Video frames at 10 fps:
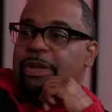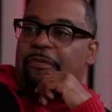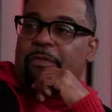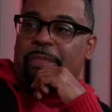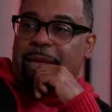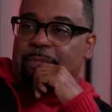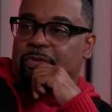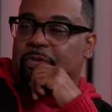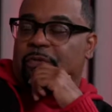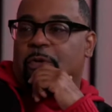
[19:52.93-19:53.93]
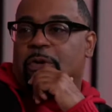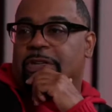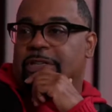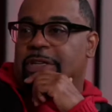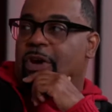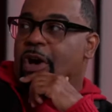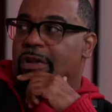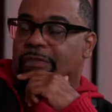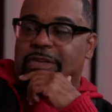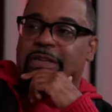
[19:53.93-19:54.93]
would never be able to afford to see
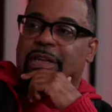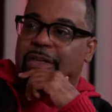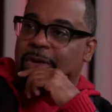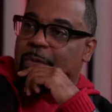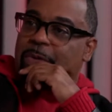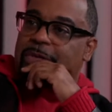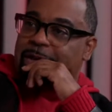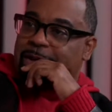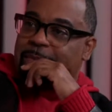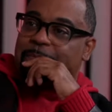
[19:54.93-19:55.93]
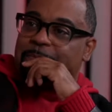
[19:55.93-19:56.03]
all of us together at one time.